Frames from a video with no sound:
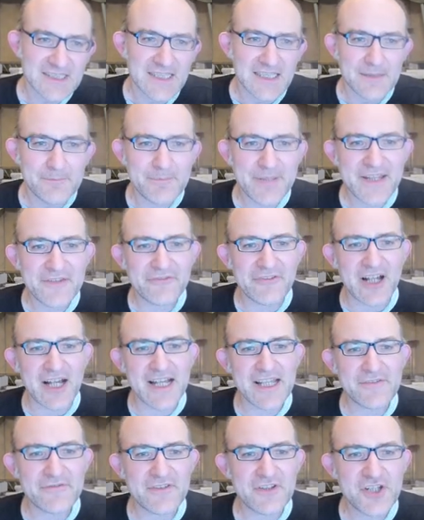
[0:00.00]

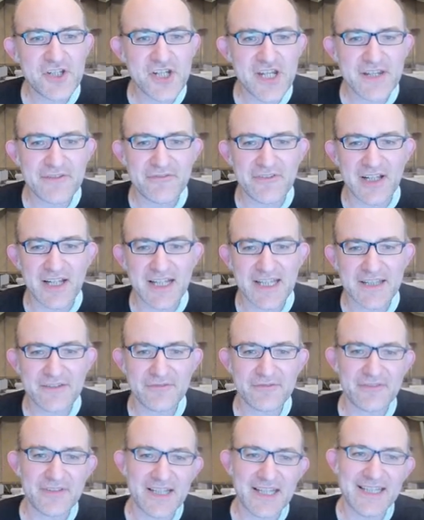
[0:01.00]
B5,
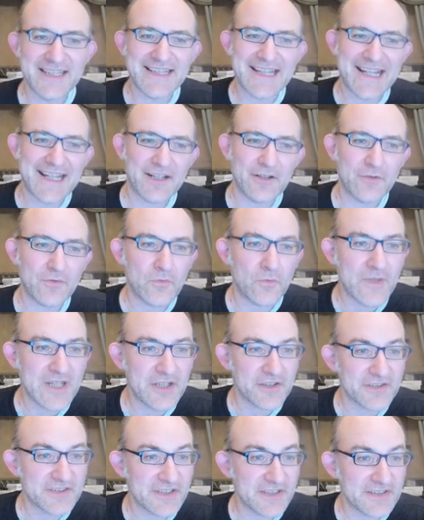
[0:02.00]
G5, and now we
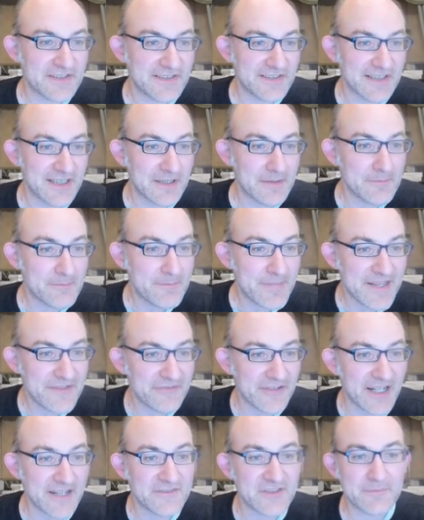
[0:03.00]
looked at
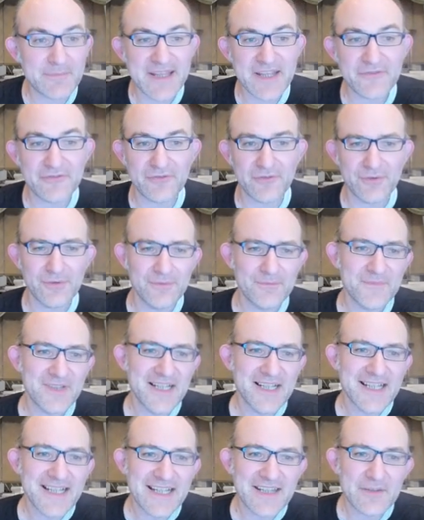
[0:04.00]
B5 to B4
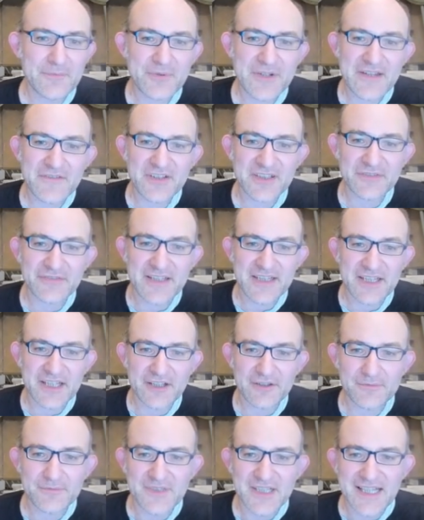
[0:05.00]
in the previous
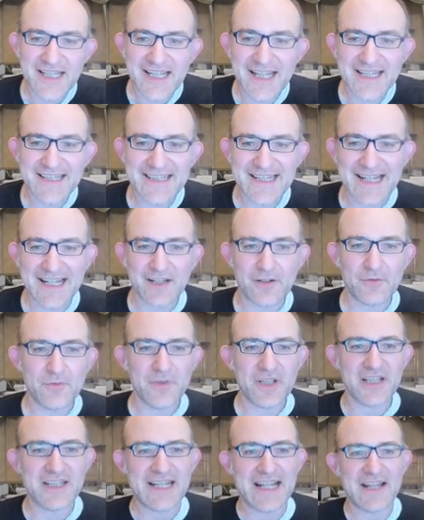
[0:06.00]
video, and now
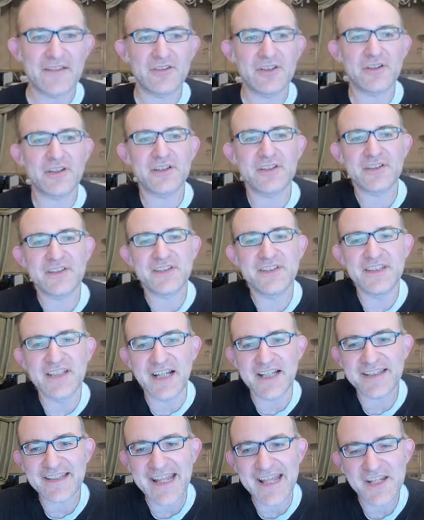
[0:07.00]
we're going to have a look at
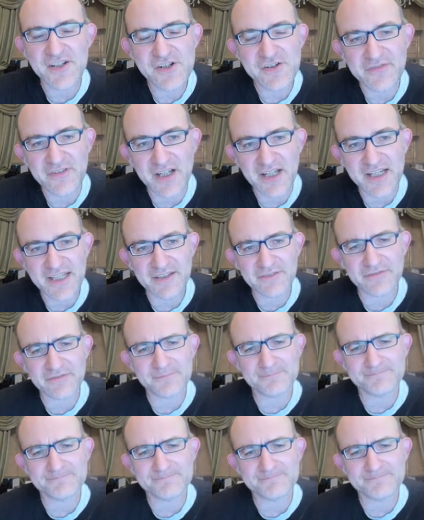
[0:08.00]
knight H5.